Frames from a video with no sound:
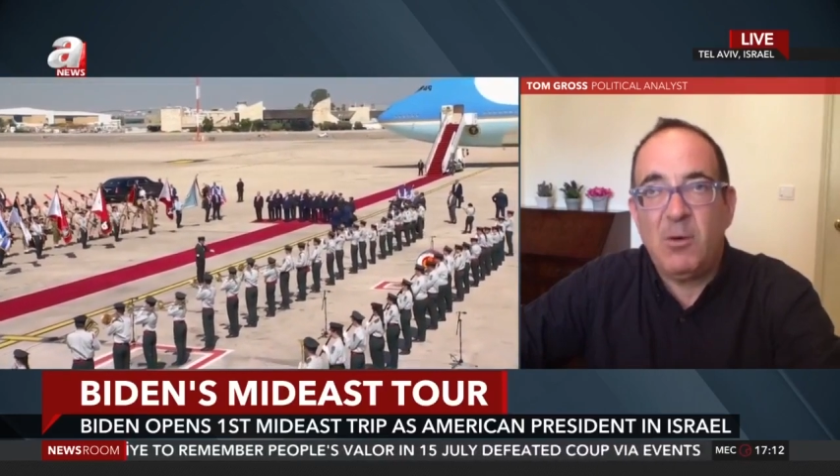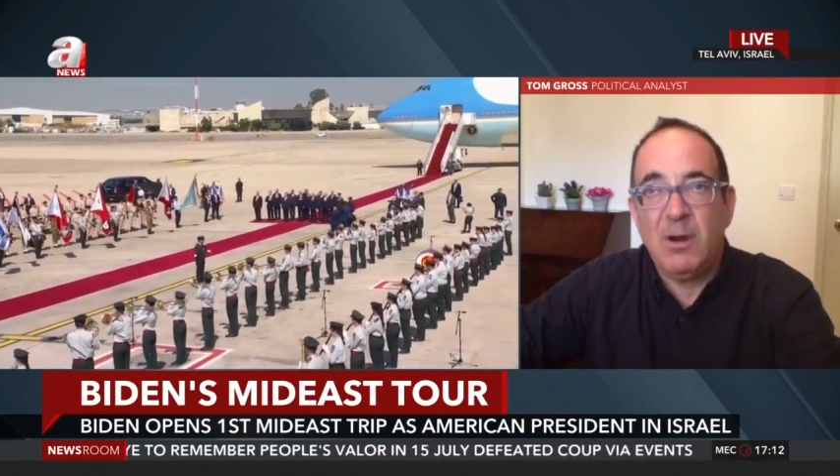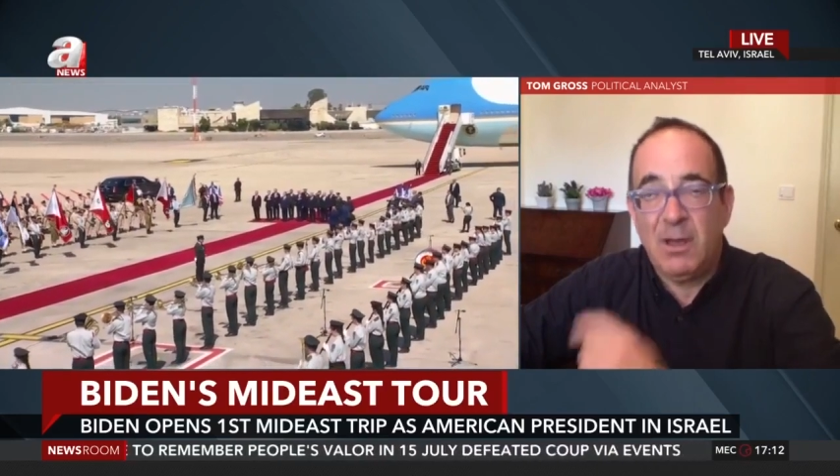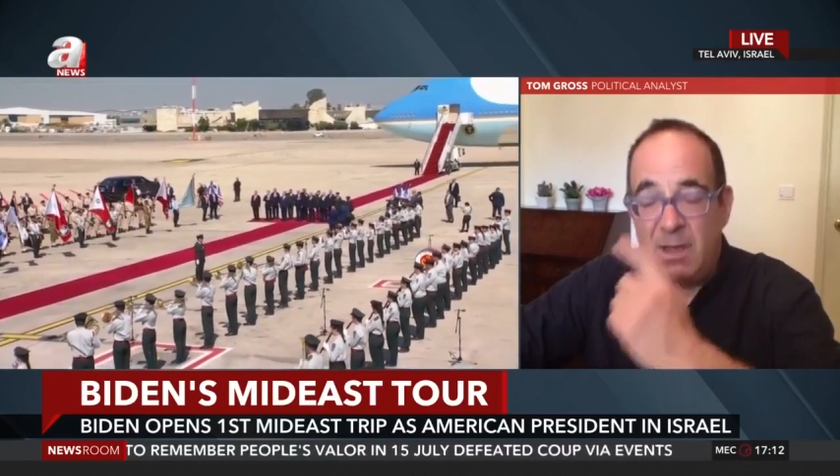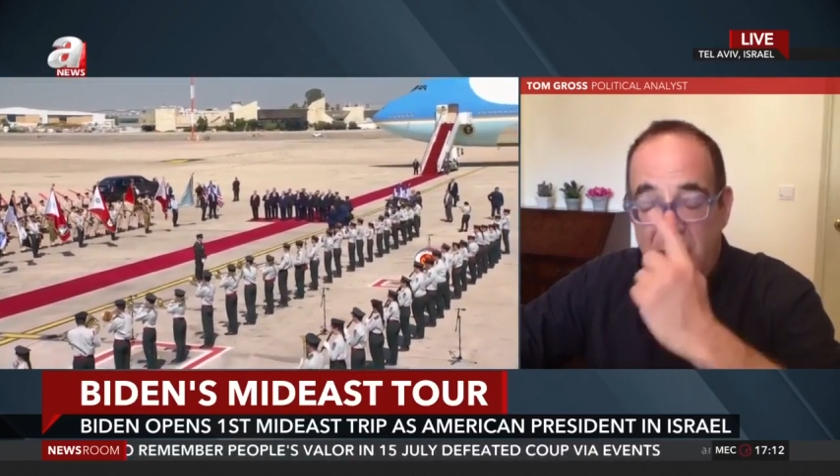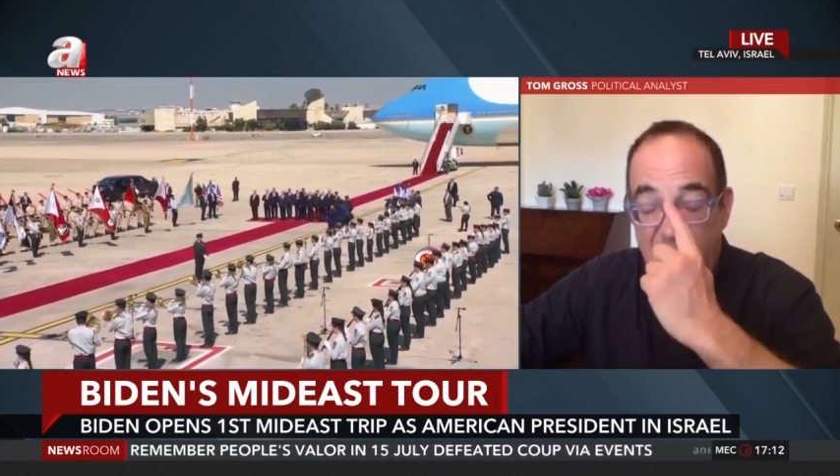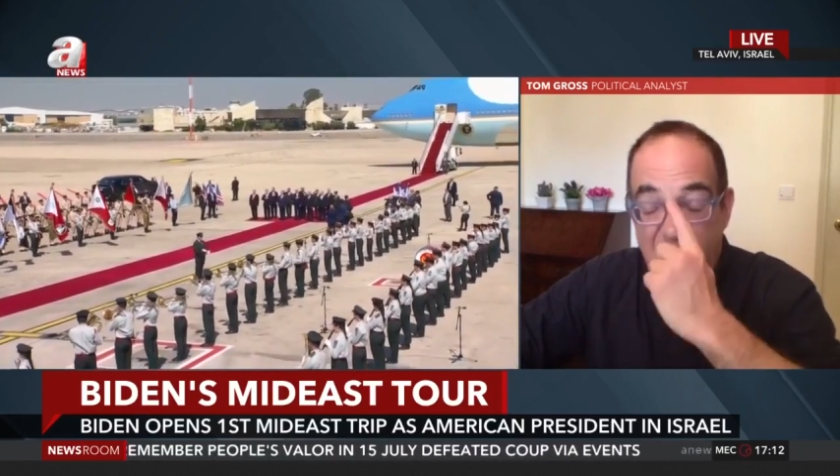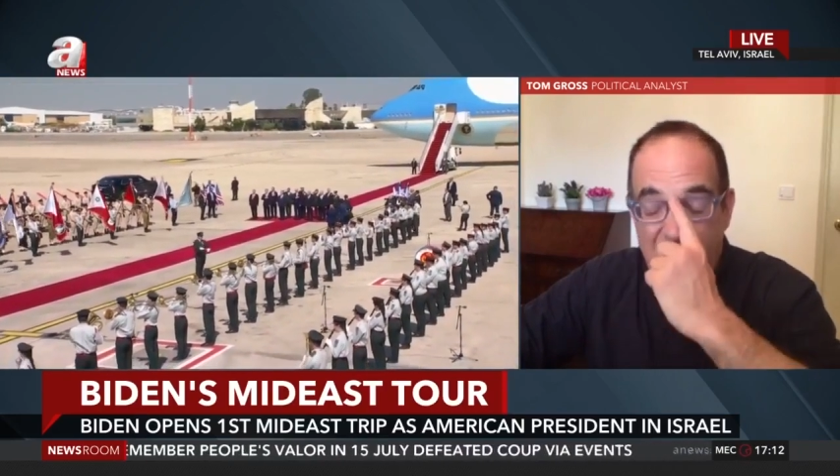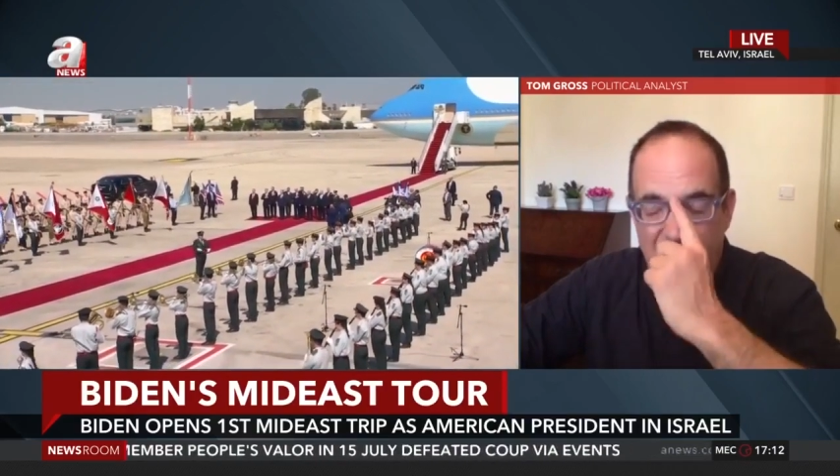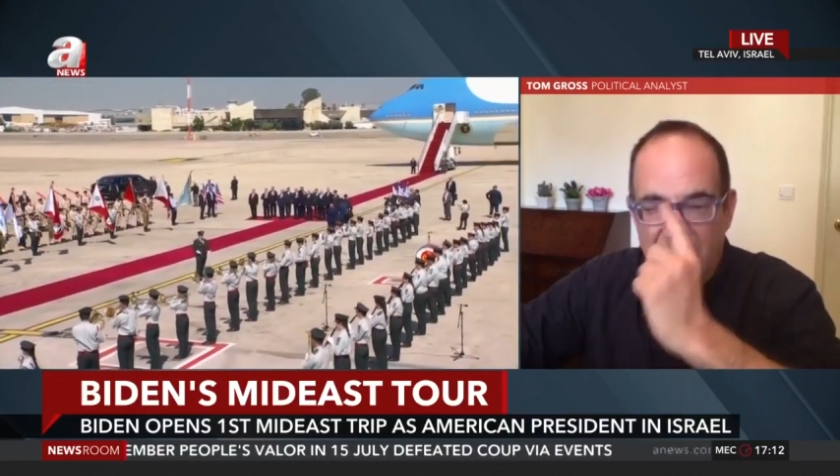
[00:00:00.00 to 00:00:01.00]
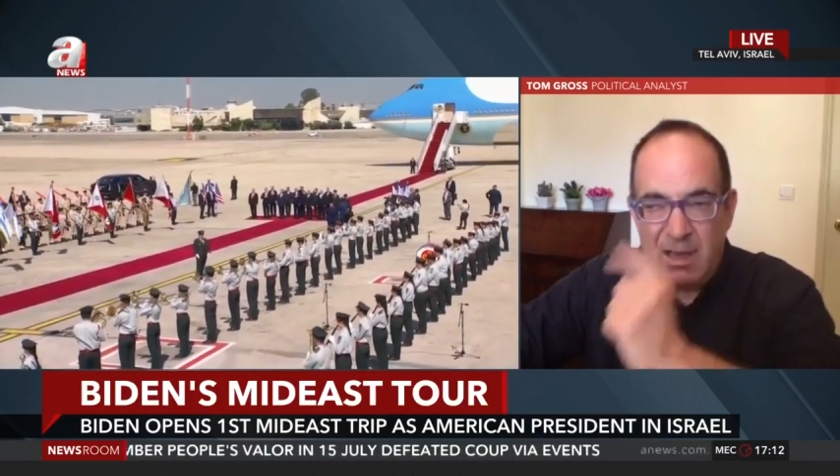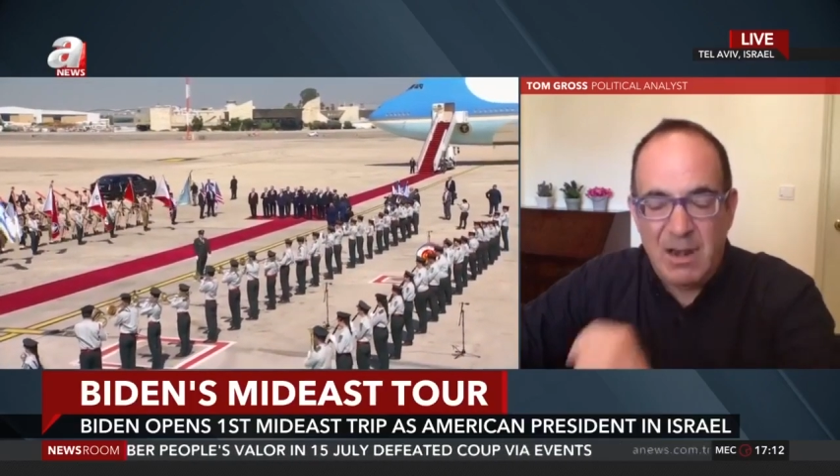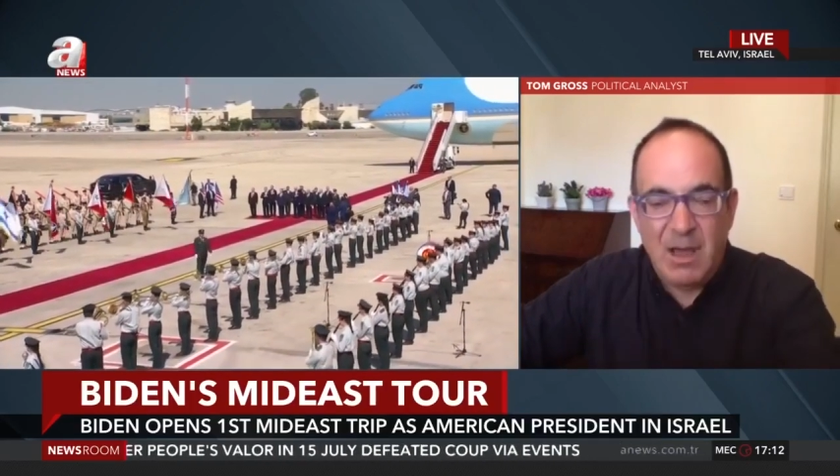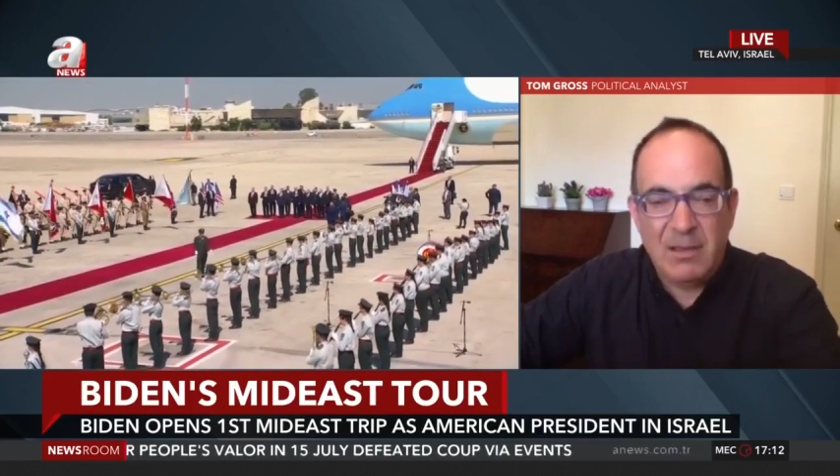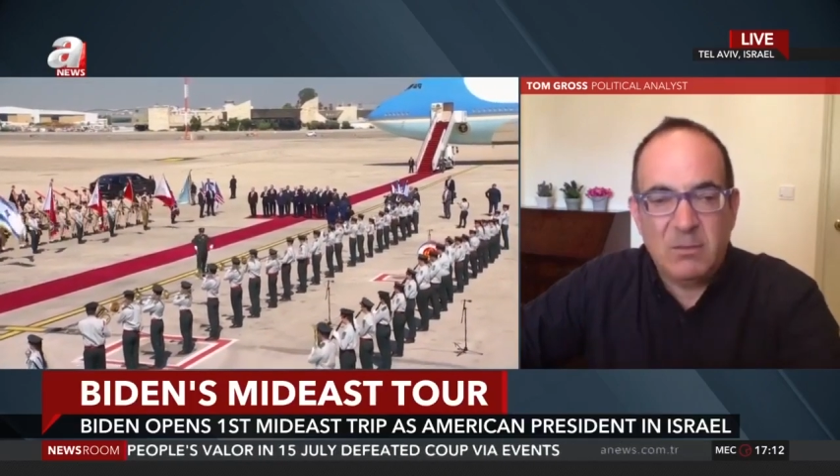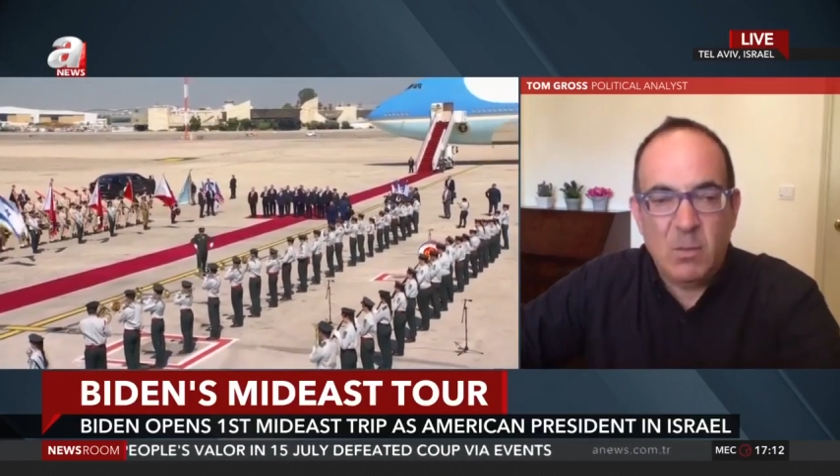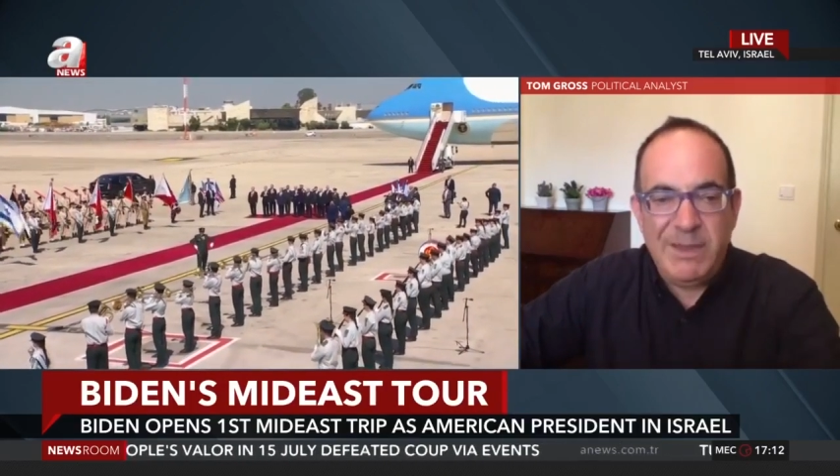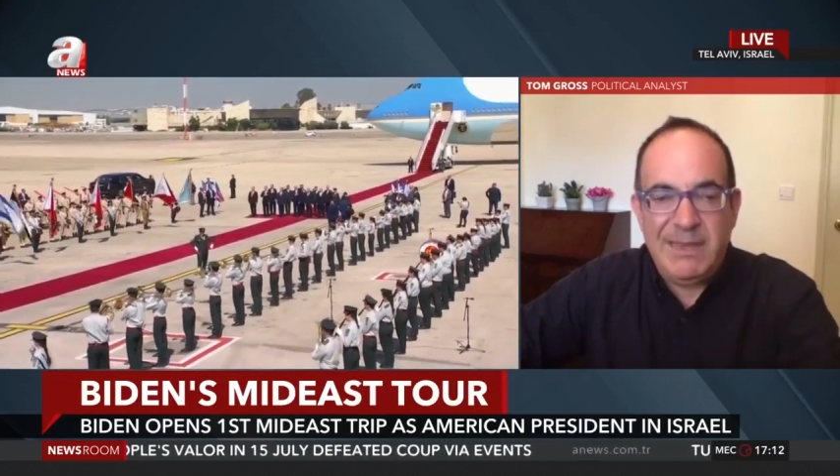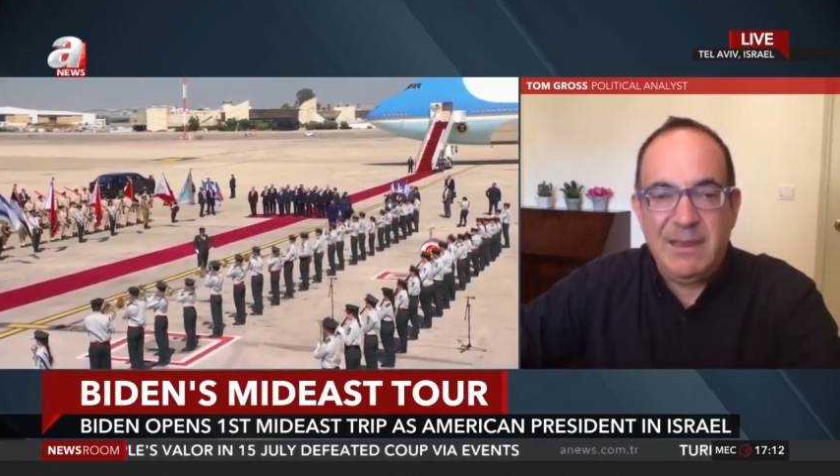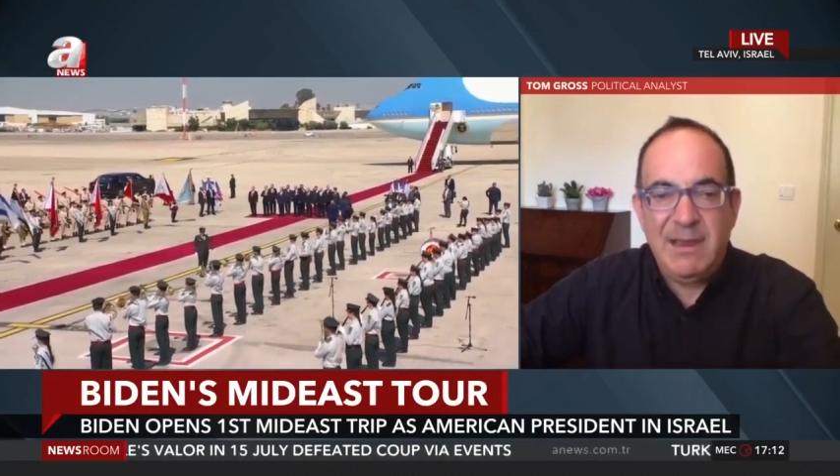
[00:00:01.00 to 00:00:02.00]
poll last
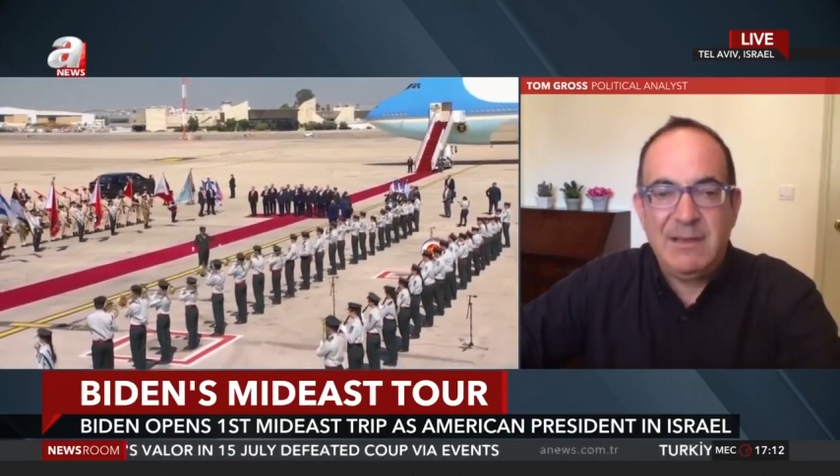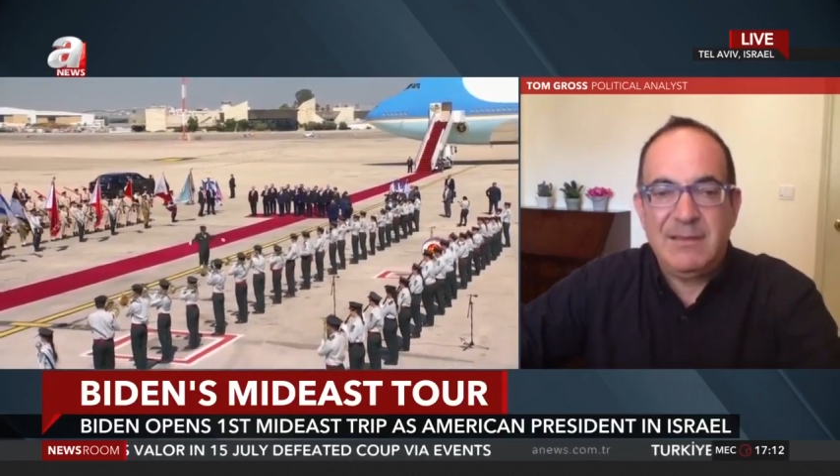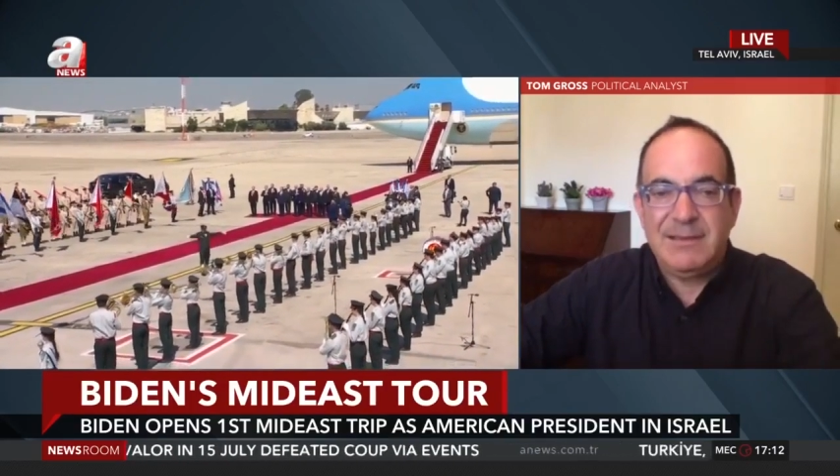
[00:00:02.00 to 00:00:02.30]
week